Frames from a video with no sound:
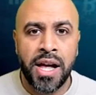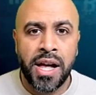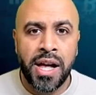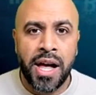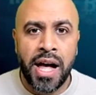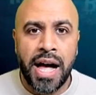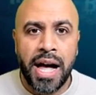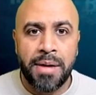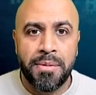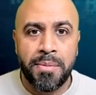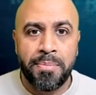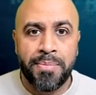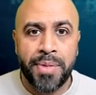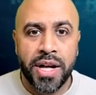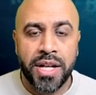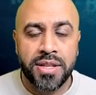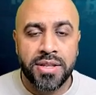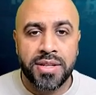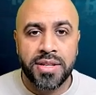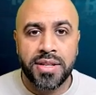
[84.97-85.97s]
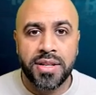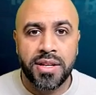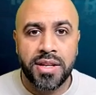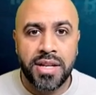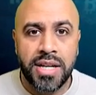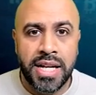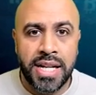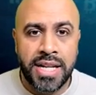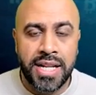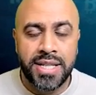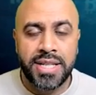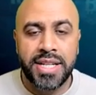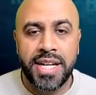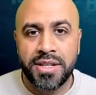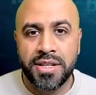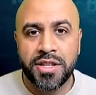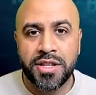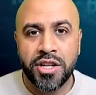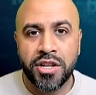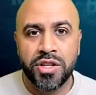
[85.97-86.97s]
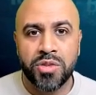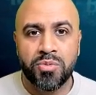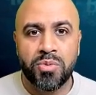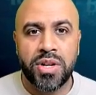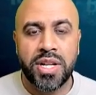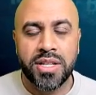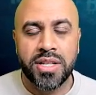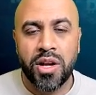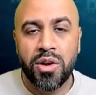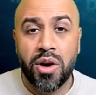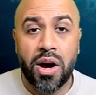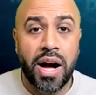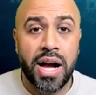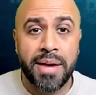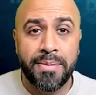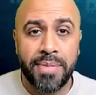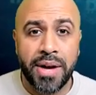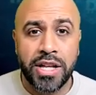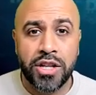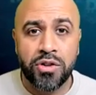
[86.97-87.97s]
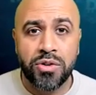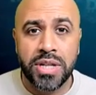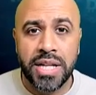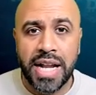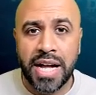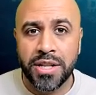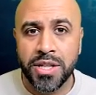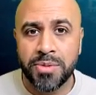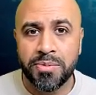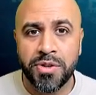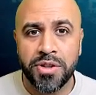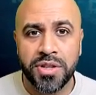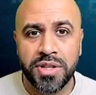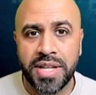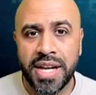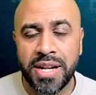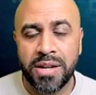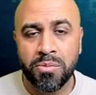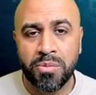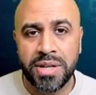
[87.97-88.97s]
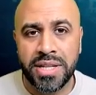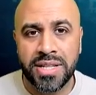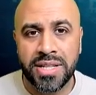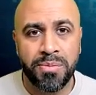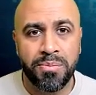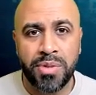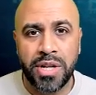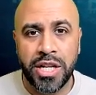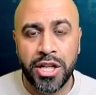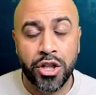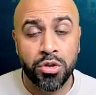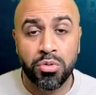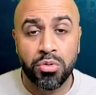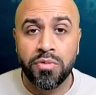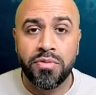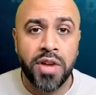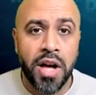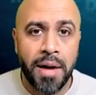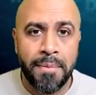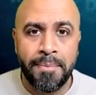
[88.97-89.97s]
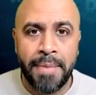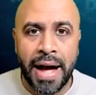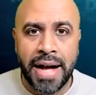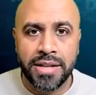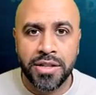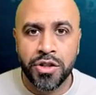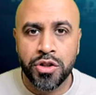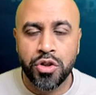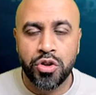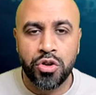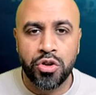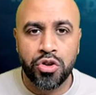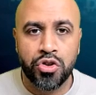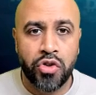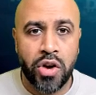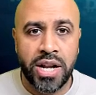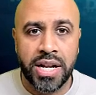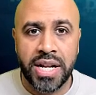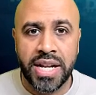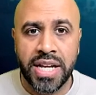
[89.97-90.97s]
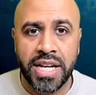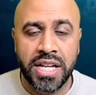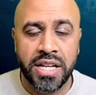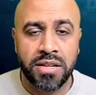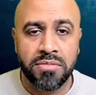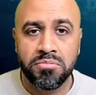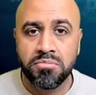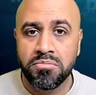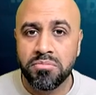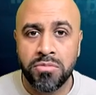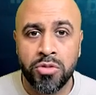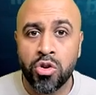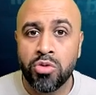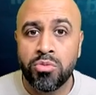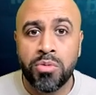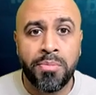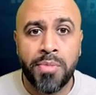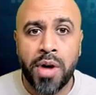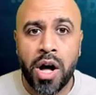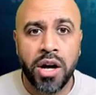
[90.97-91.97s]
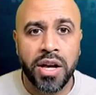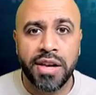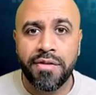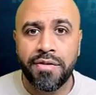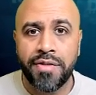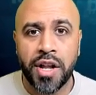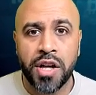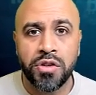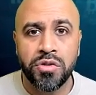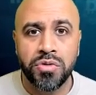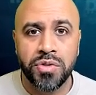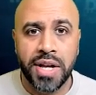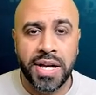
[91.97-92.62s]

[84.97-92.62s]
but in this instance, when there's no high impact news announcements, then we simply just revert back to trading normal market flows.